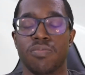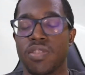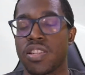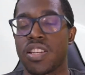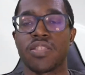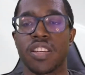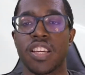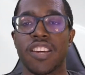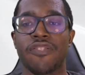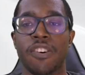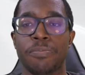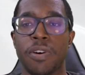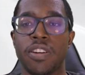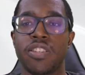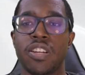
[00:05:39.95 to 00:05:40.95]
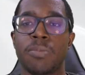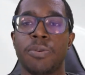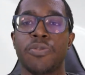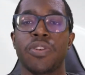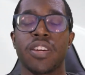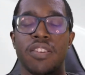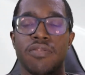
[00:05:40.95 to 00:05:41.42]
doesn't give up on
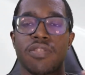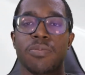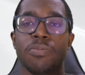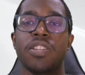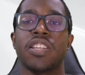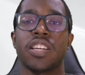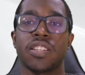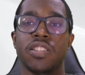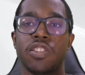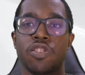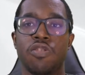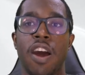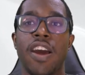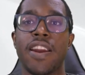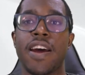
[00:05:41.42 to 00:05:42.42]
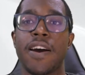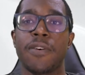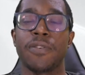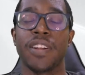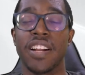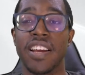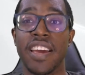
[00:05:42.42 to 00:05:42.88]
Dumbo. He gives them a chance to try it out.